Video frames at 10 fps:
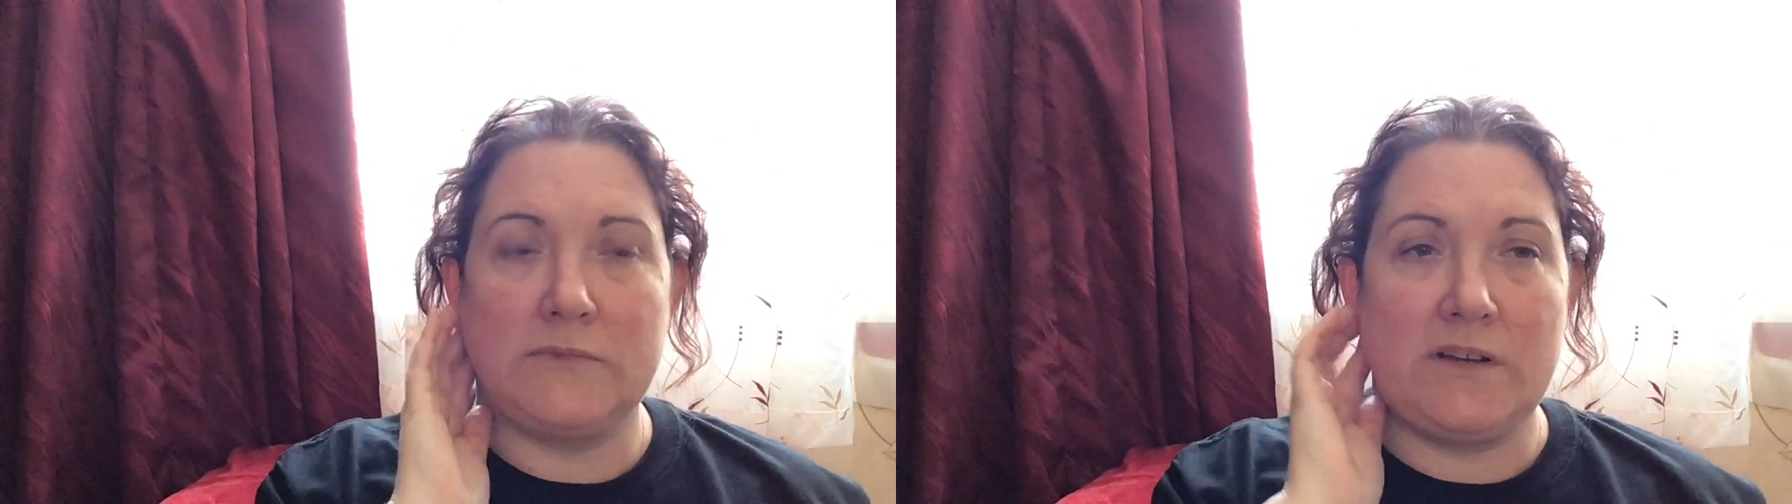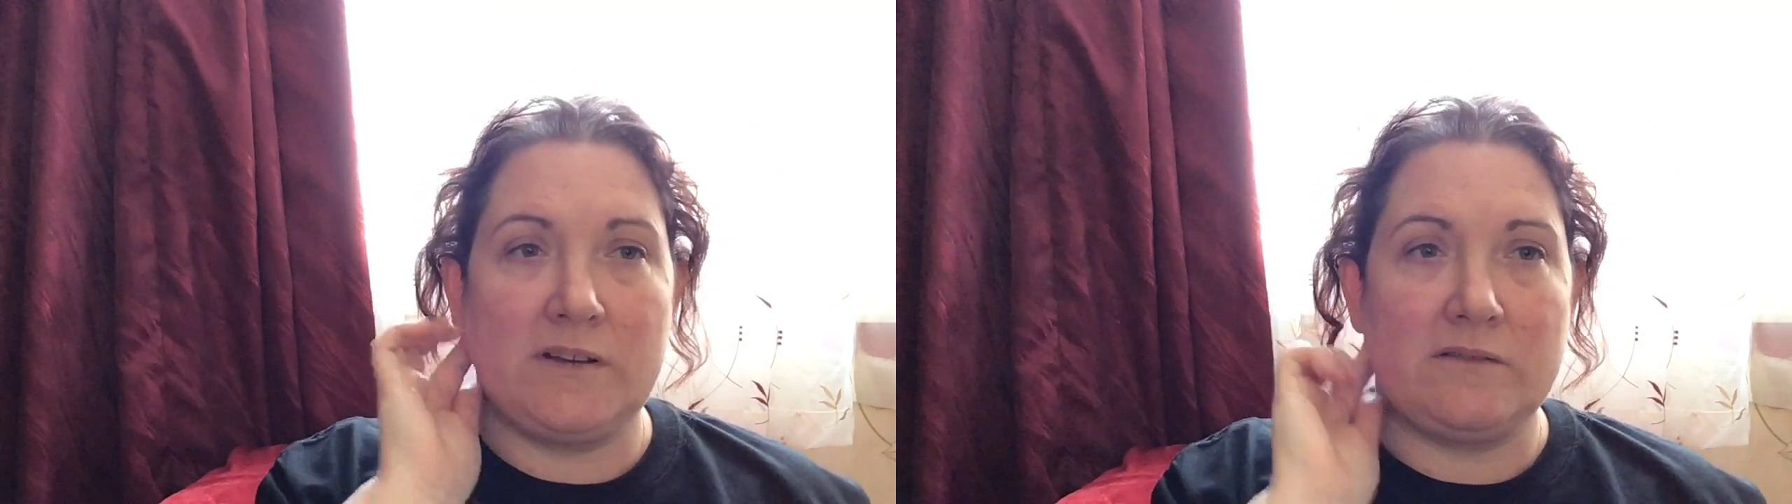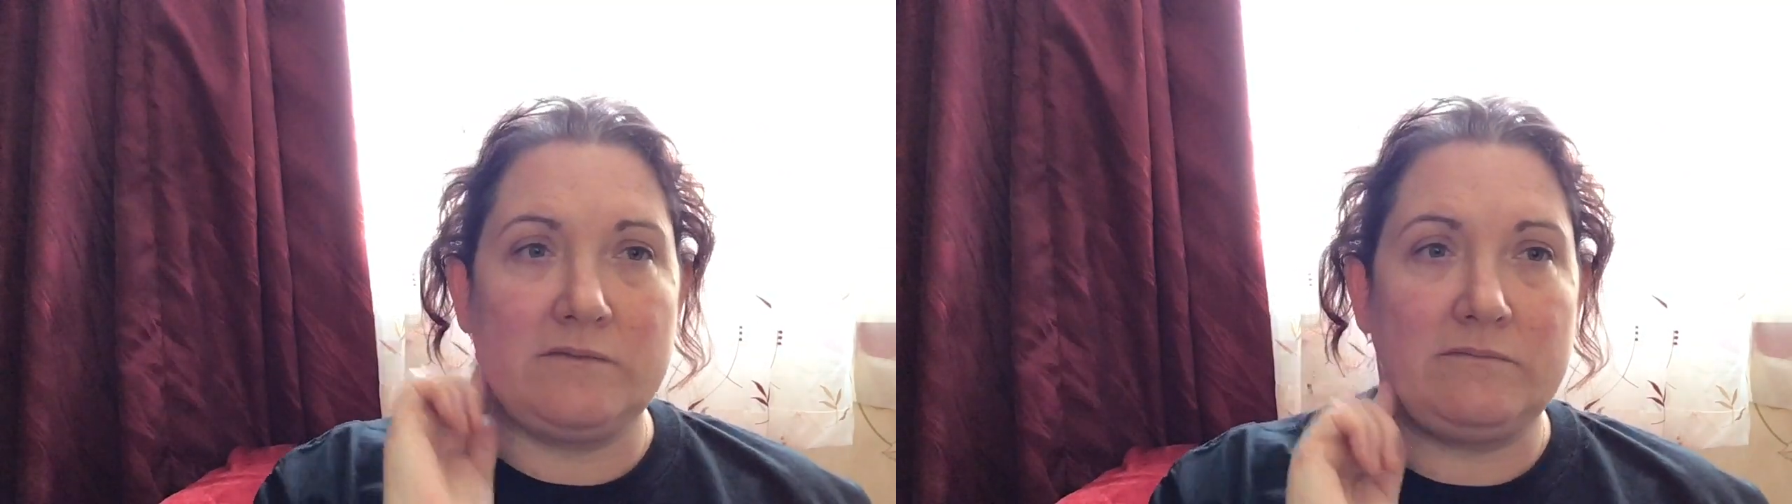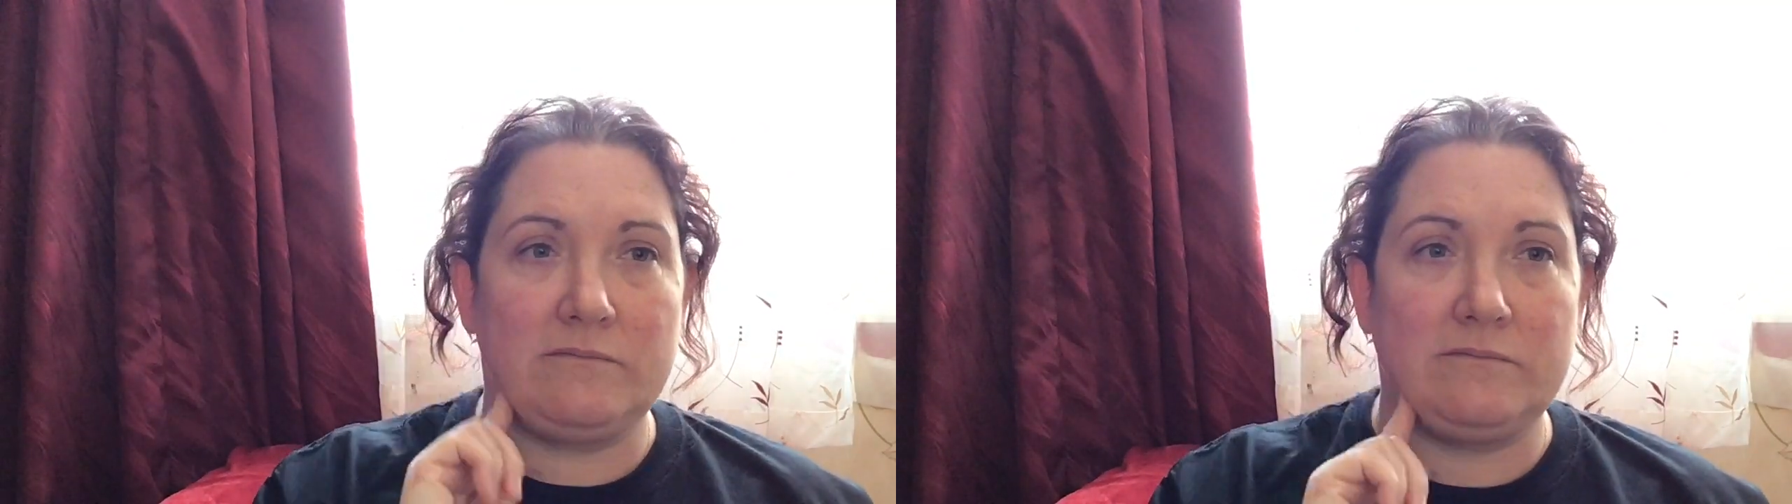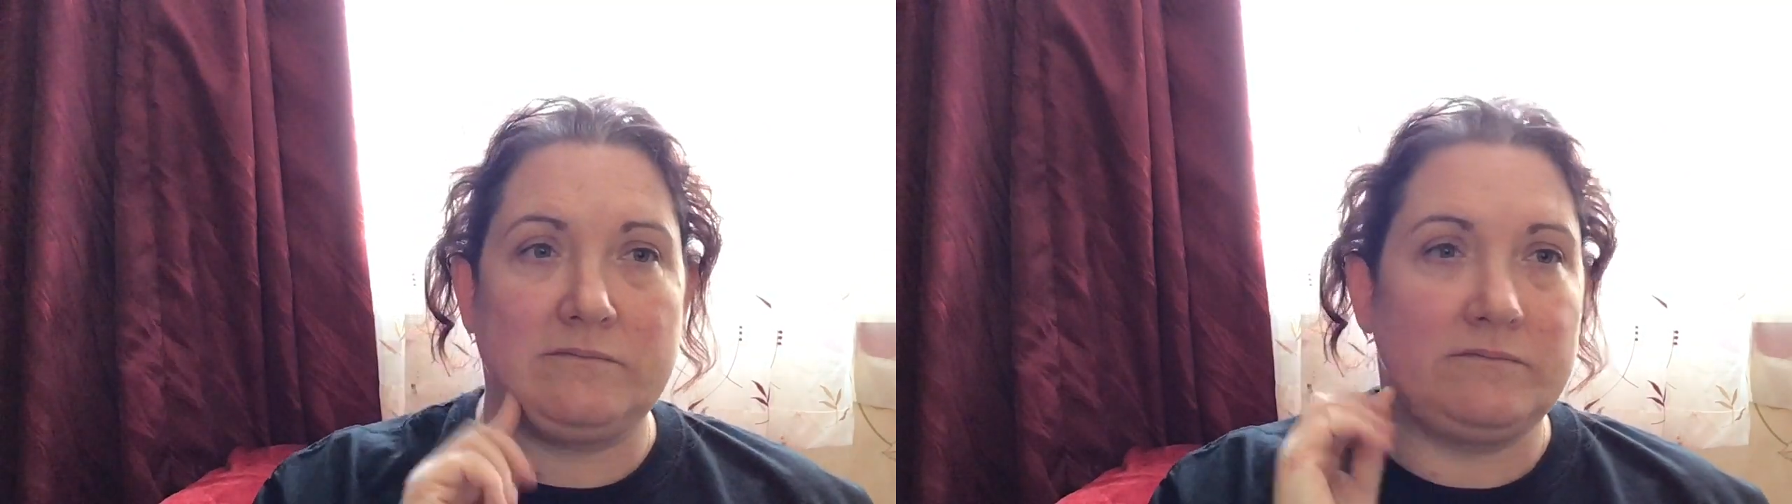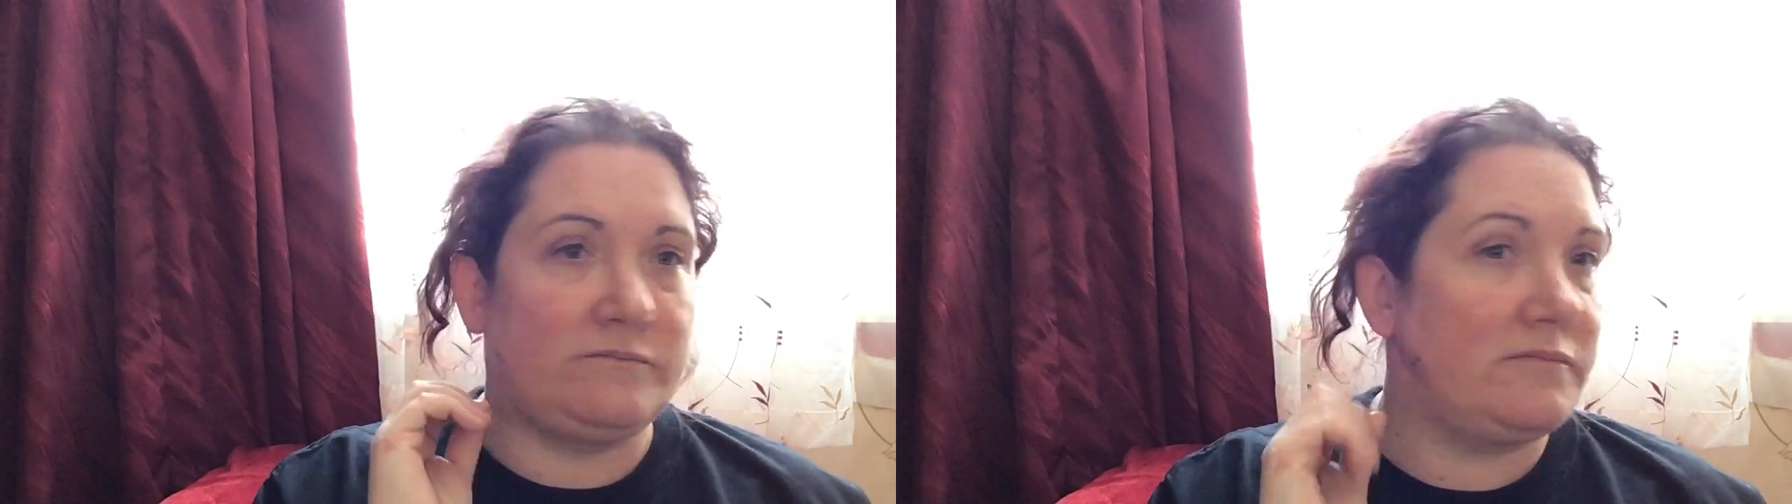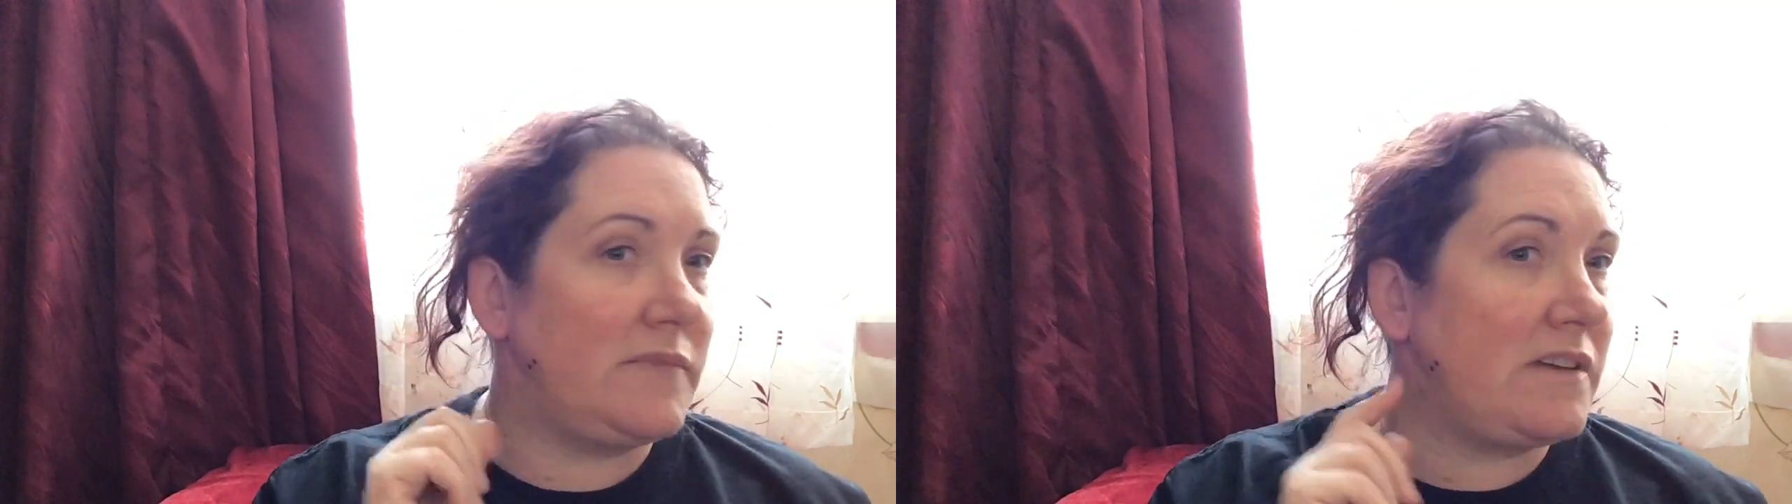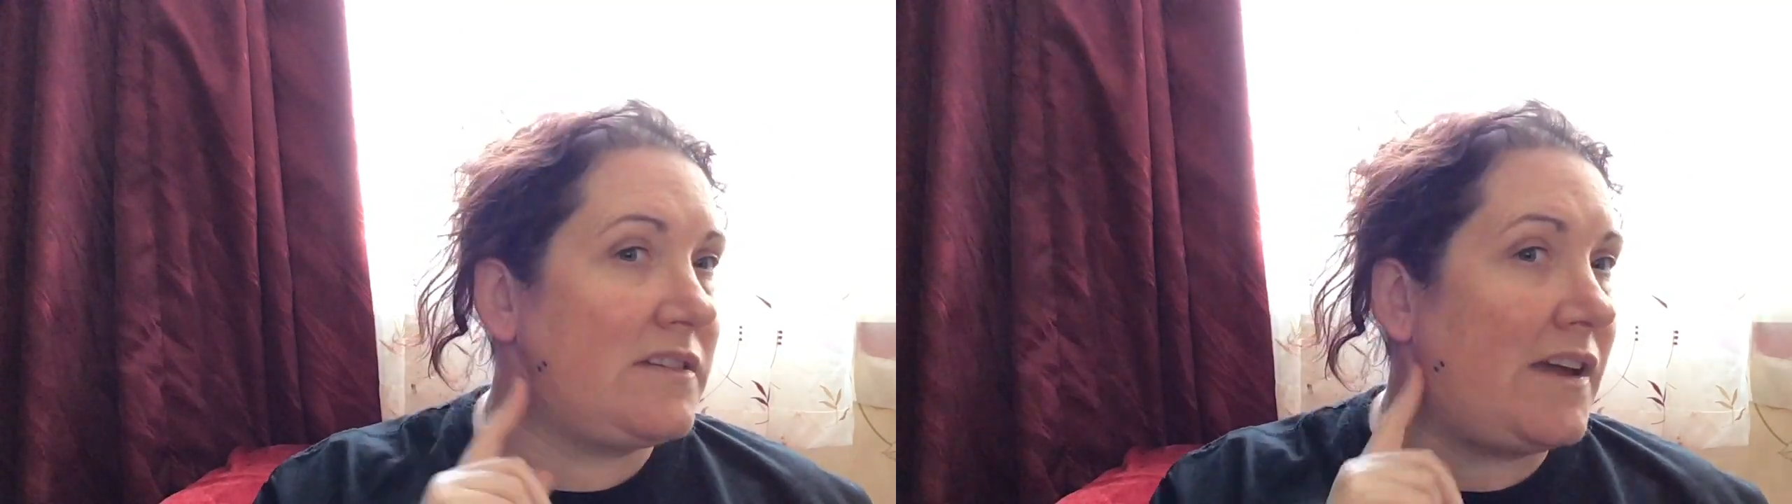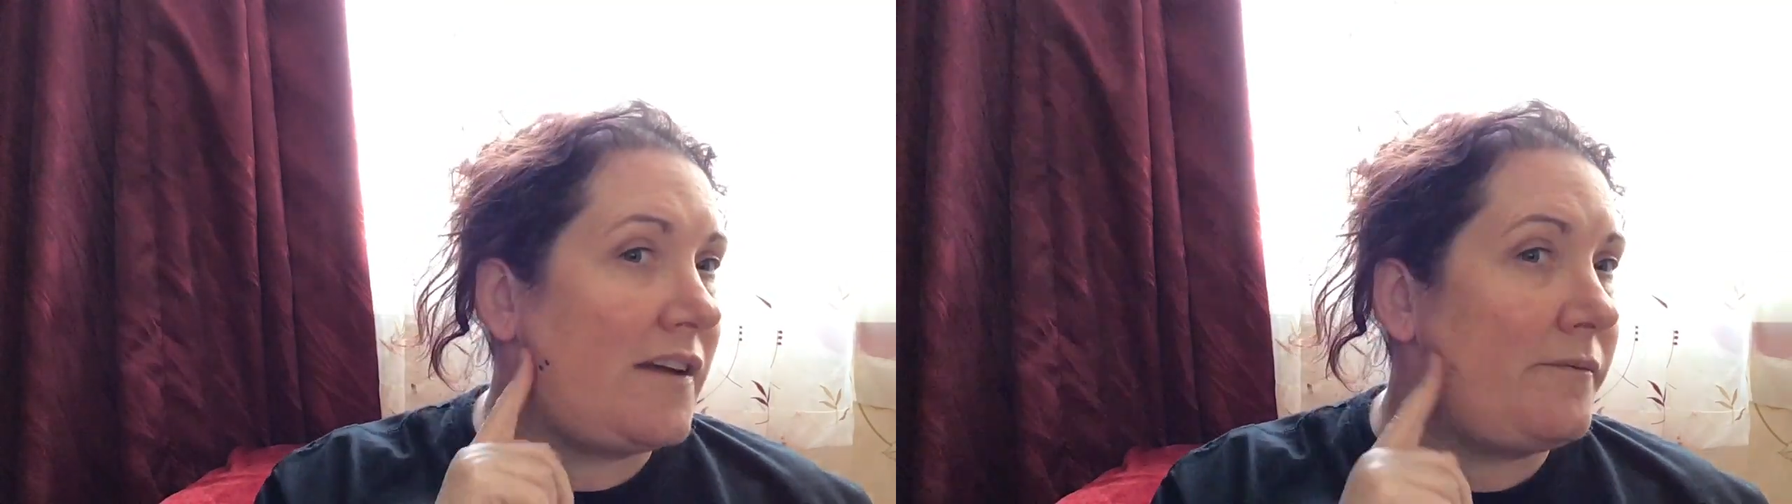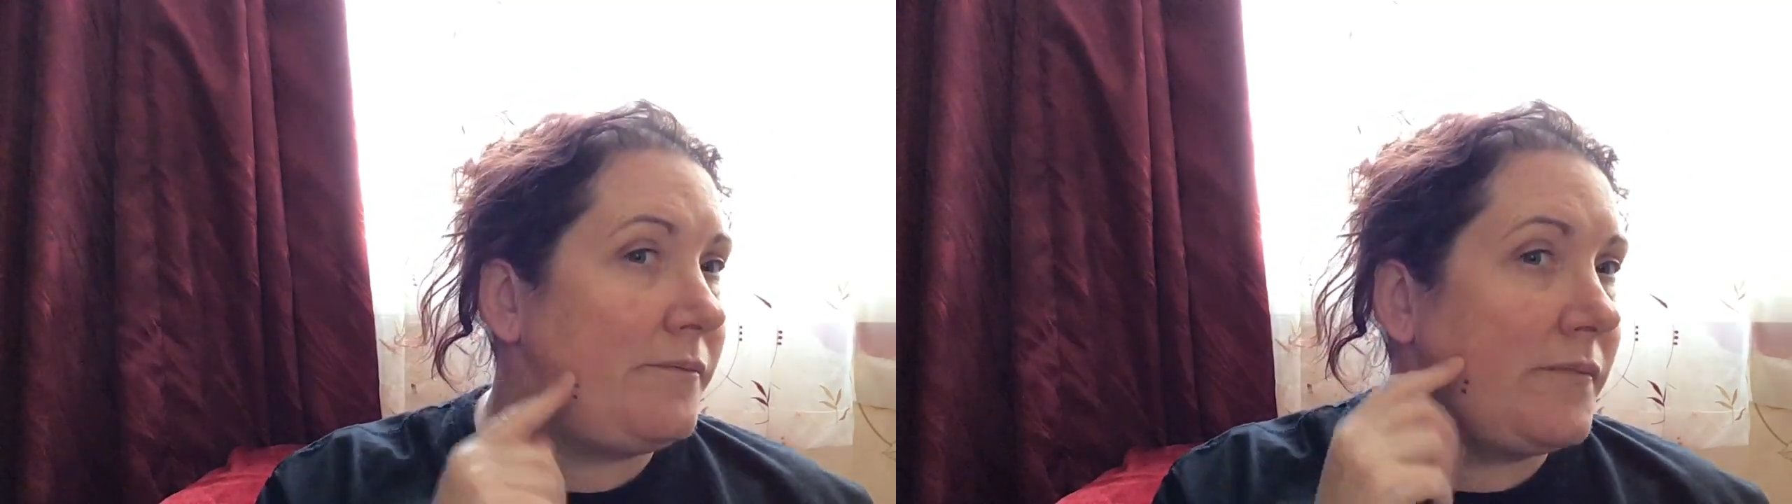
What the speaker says: And does that.